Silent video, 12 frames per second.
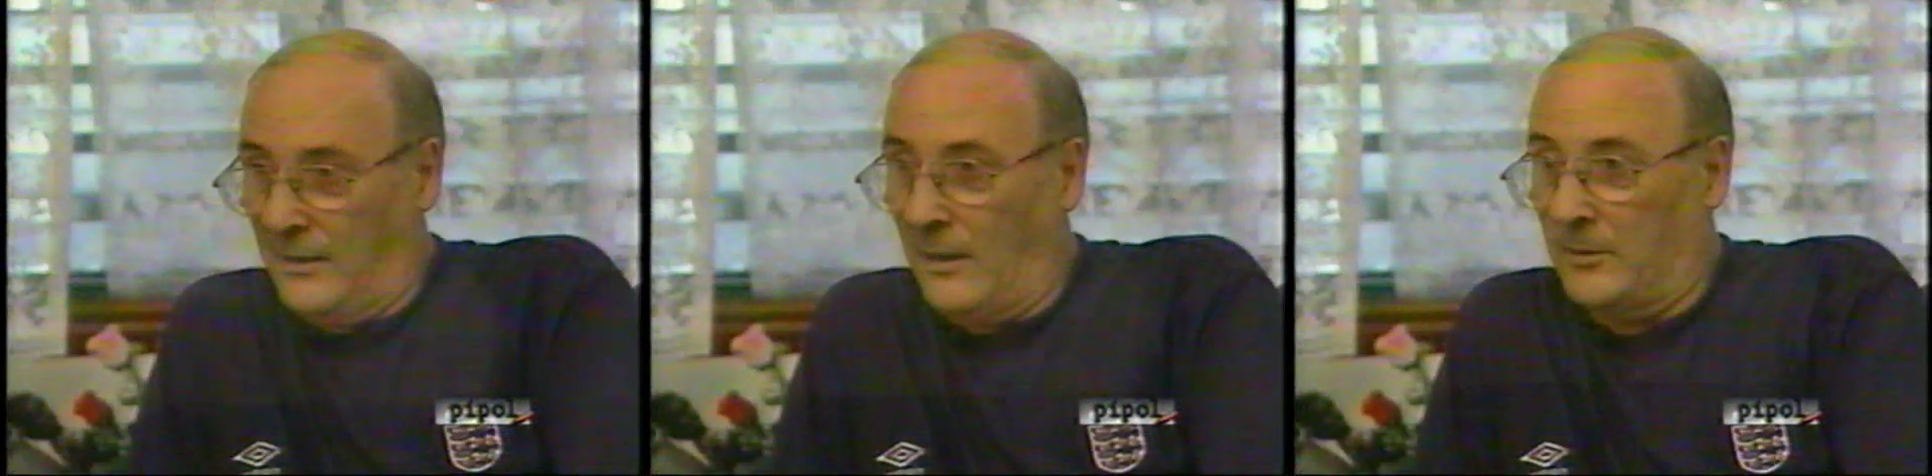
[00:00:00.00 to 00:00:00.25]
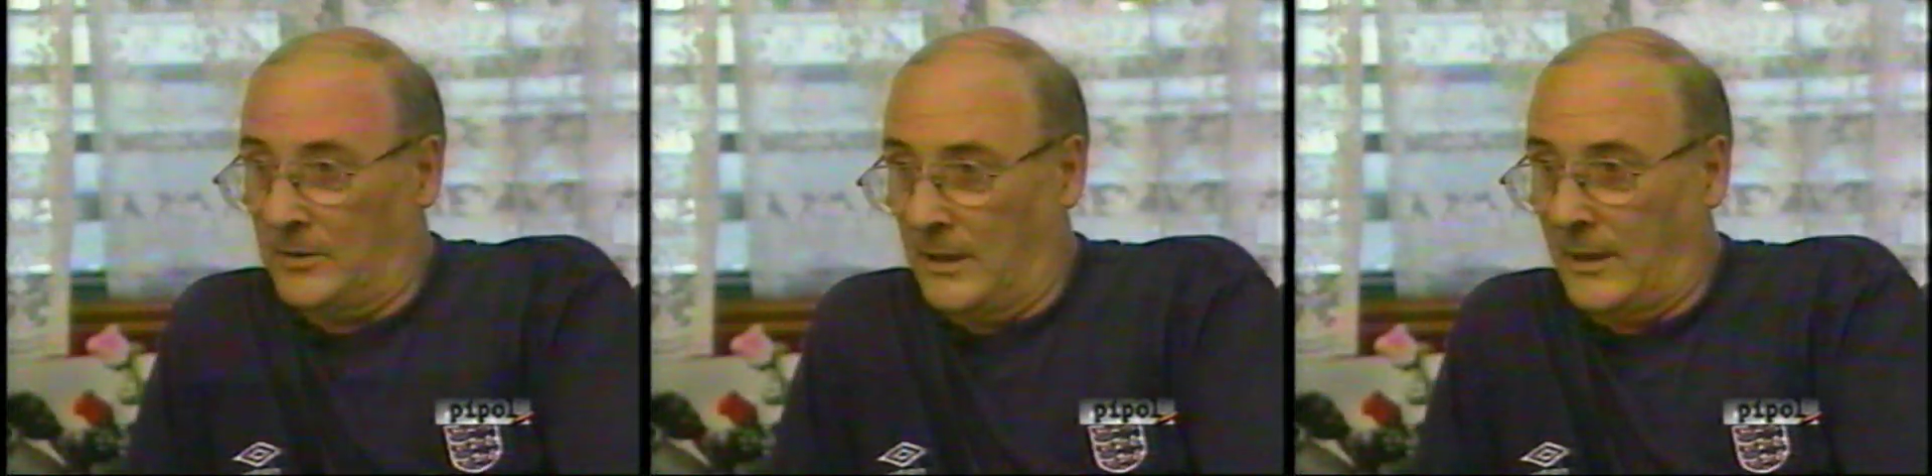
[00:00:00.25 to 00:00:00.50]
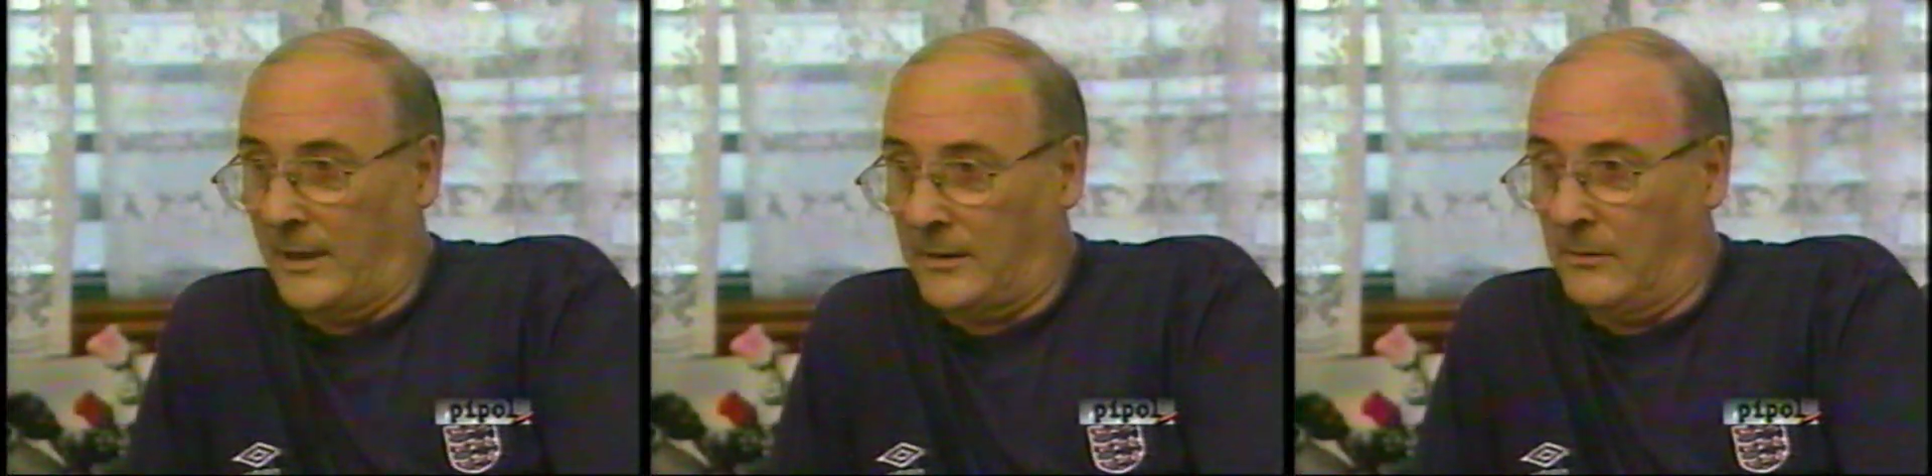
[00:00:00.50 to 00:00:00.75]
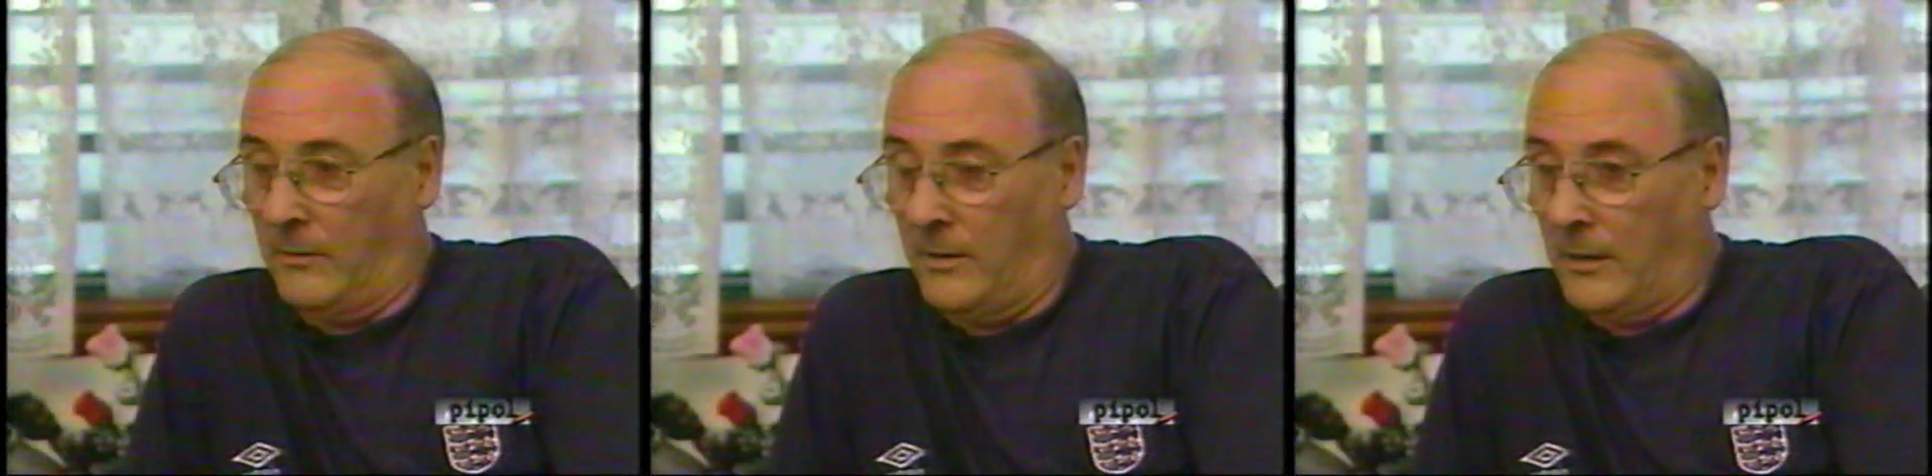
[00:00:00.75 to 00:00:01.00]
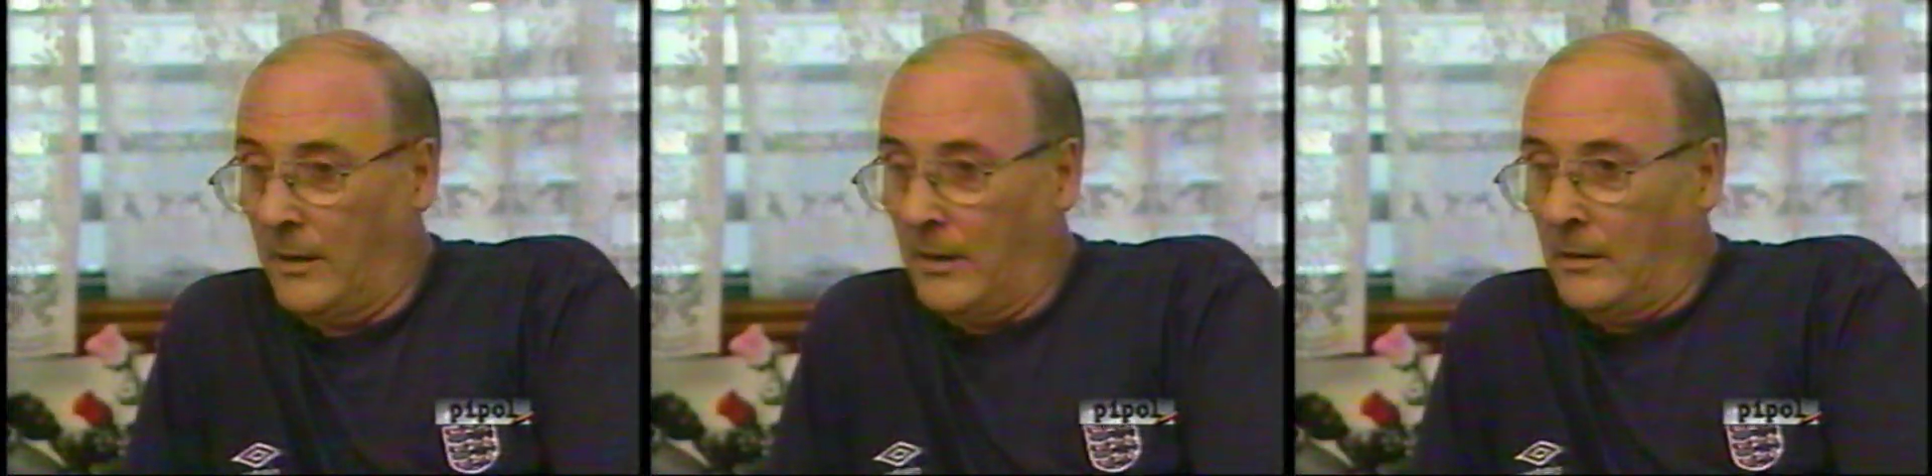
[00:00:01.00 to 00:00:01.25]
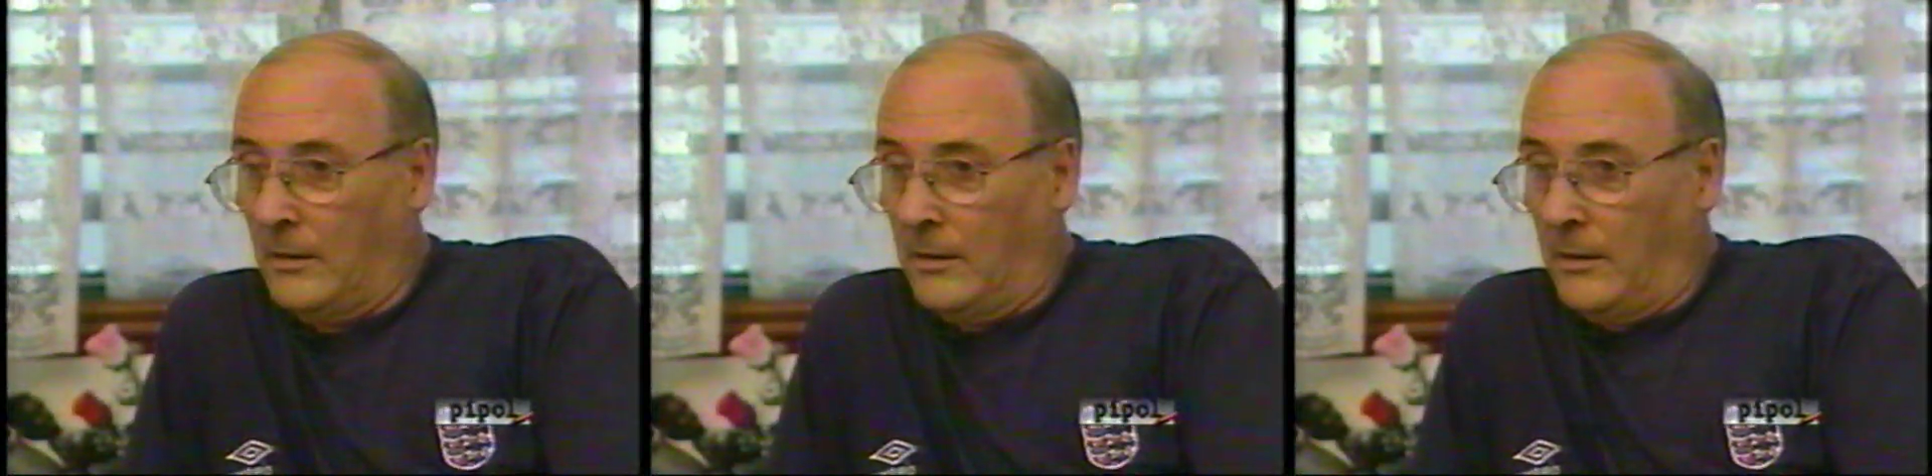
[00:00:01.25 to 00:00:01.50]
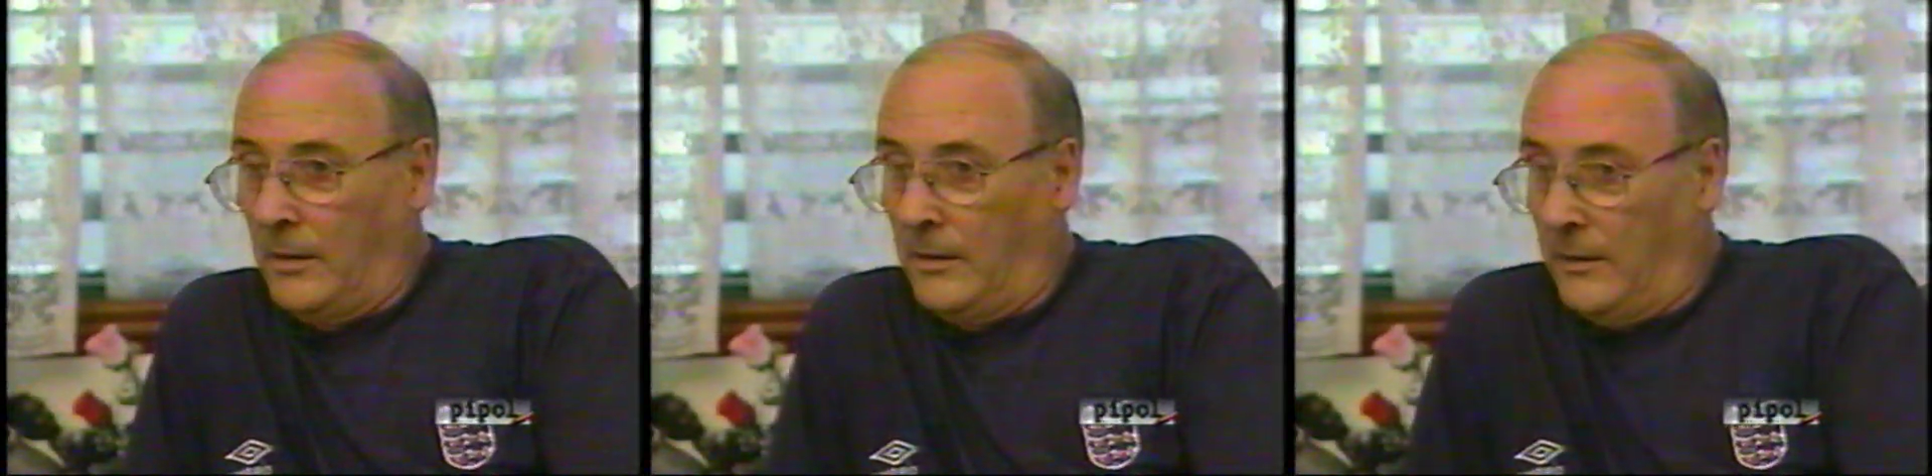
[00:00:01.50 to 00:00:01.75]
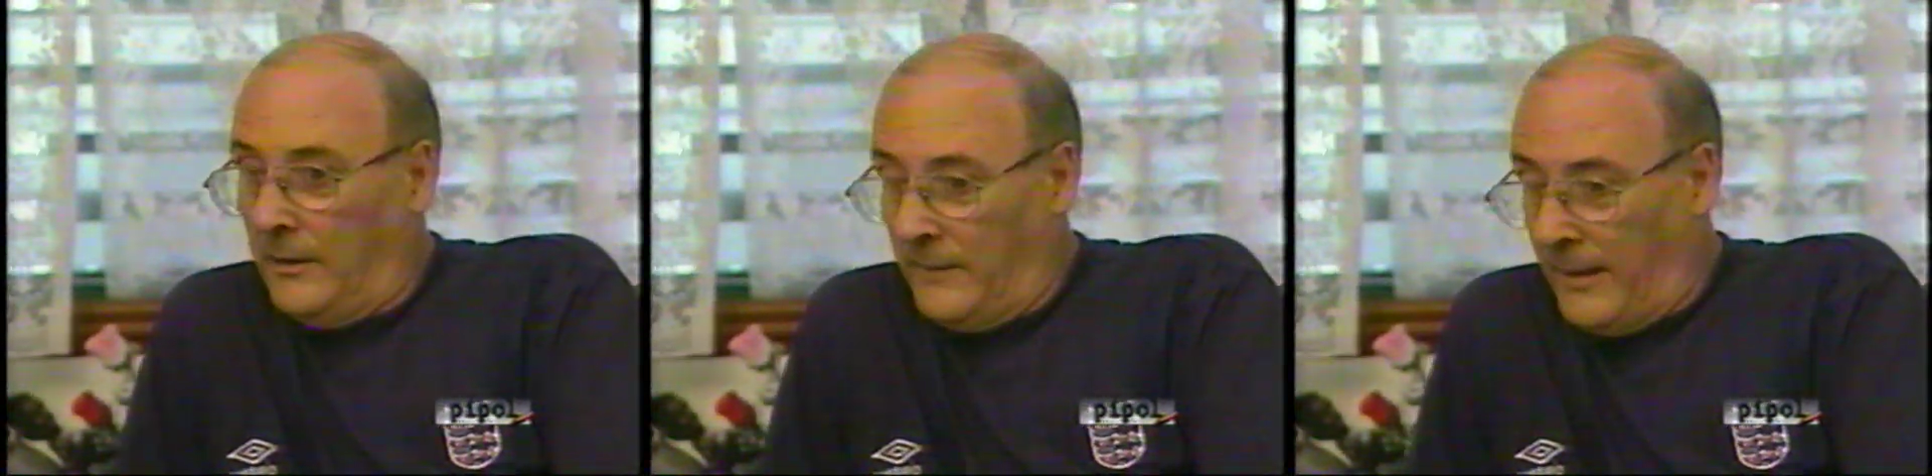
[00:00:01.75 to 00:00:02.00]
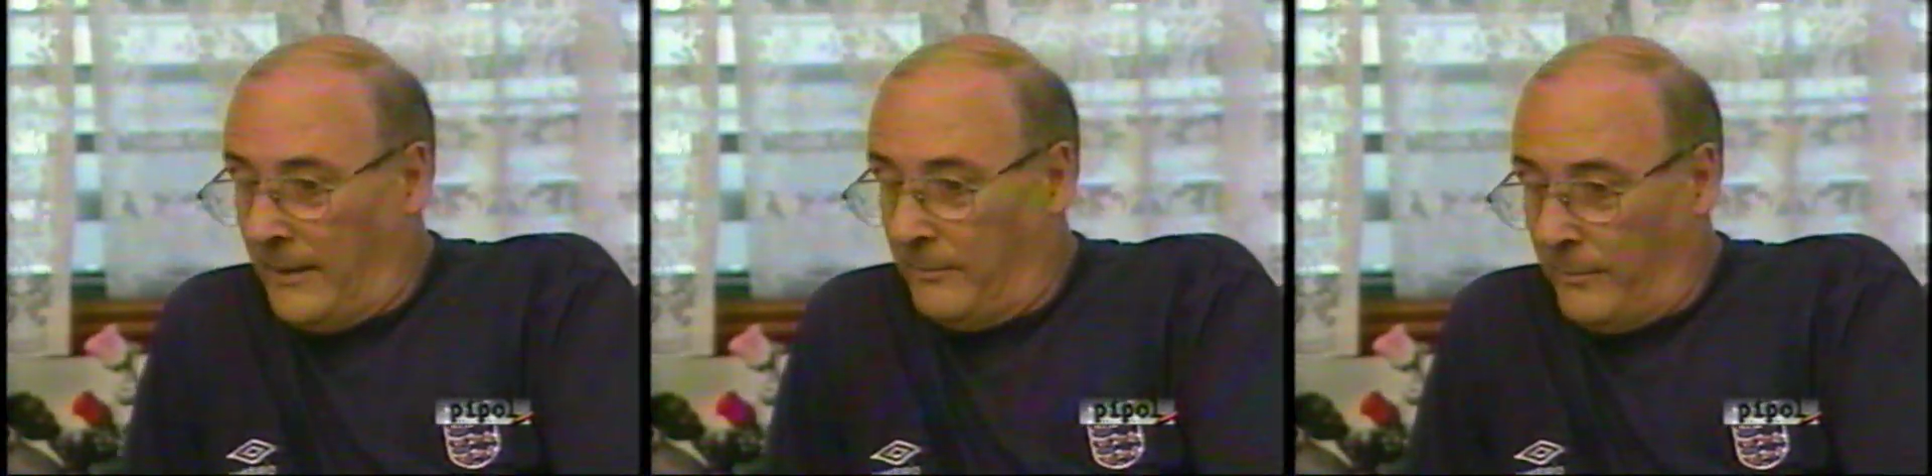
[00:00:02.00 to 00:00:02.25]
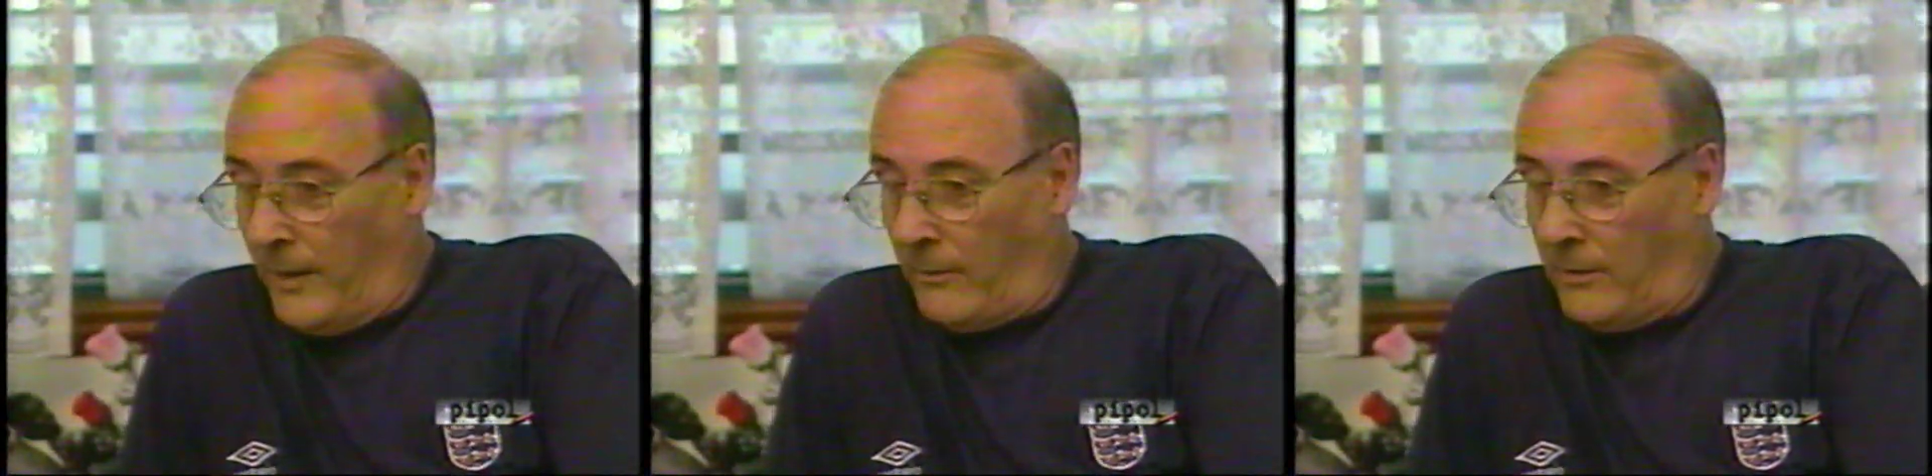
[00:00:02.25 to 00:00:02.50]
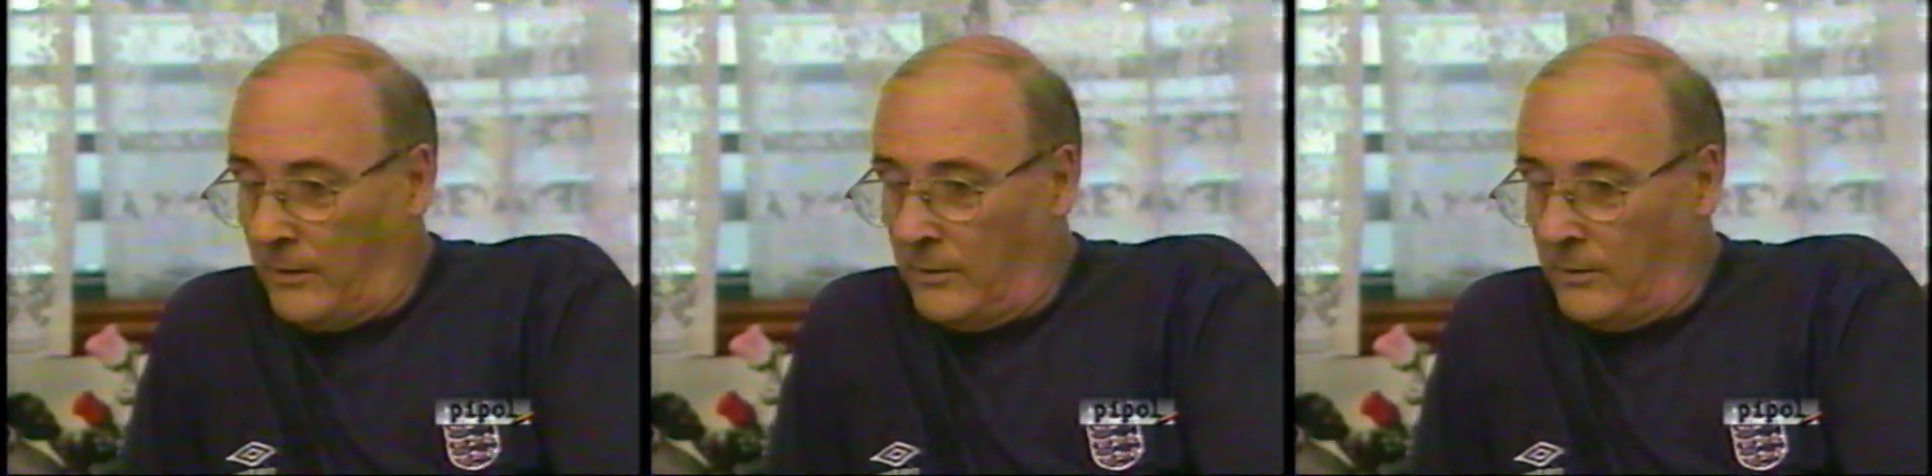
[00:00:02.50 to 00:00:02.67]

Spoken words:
I was elected mayor. In our borough,